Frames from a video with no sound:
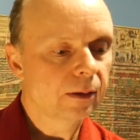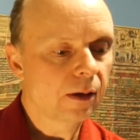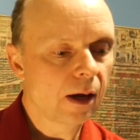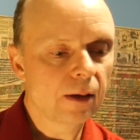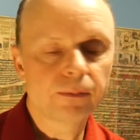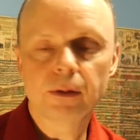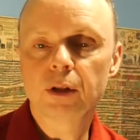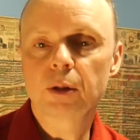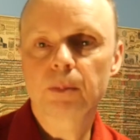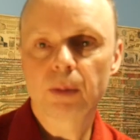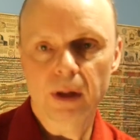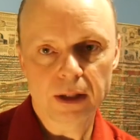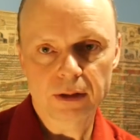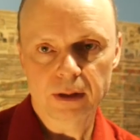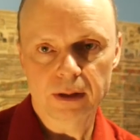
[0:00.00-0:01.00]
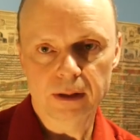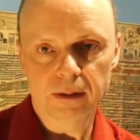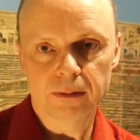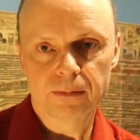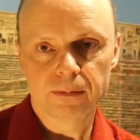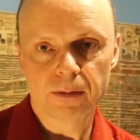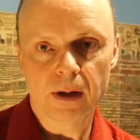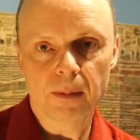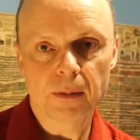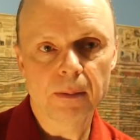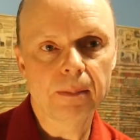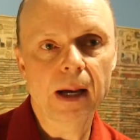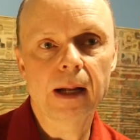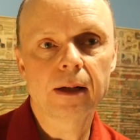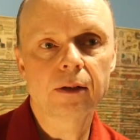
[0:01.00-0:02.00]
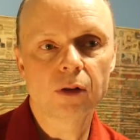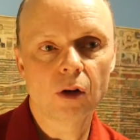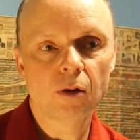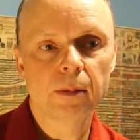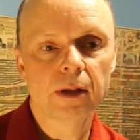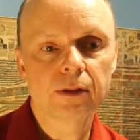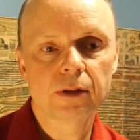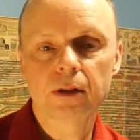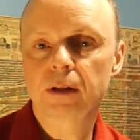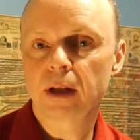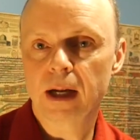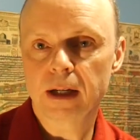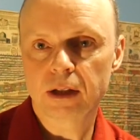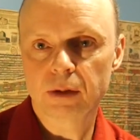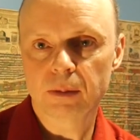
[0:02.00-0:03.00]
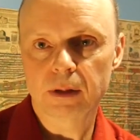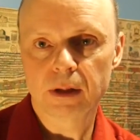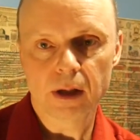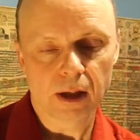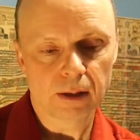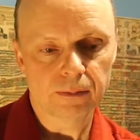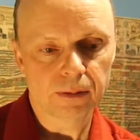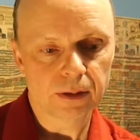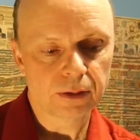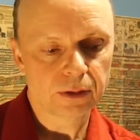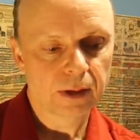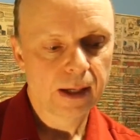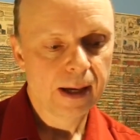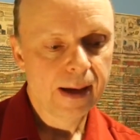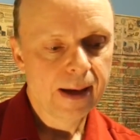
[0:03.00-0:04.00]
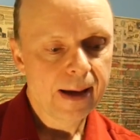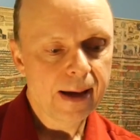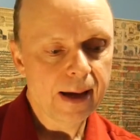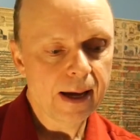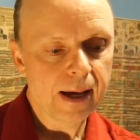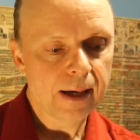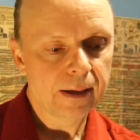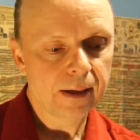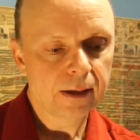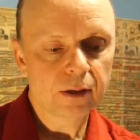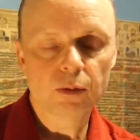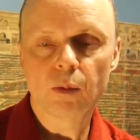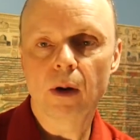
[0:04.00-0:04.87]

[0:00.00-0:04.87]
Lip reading: conference president from the Manitoba Saskatchewan Conference and his